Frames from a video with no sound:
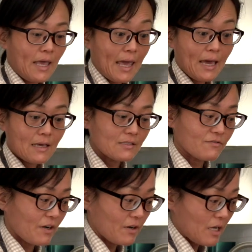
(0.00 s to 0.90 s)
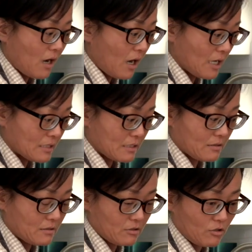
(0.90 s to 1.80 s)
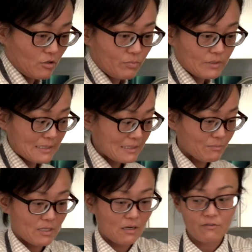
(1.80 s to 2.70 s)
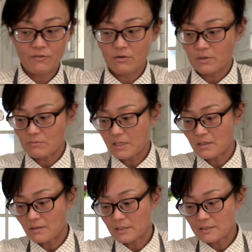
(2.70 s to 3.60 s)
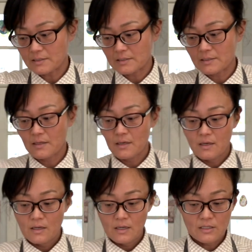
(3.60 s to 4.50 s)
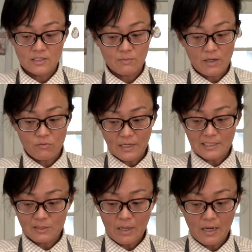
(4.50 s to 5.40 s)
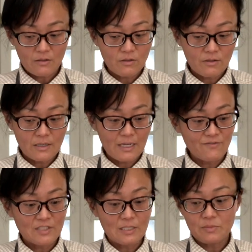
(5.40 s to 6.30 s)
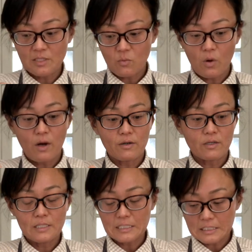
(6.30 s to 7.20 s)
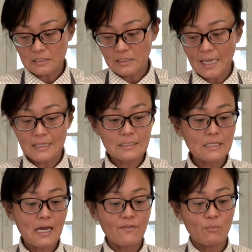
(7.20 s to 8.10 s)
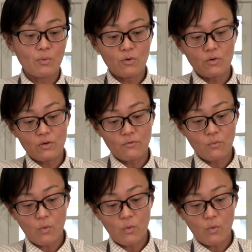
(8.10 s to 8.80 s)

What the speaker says: and very hot. So please be careful when making this. Here's my rice paddle that I've dipped in water. It's handy to have a bowl of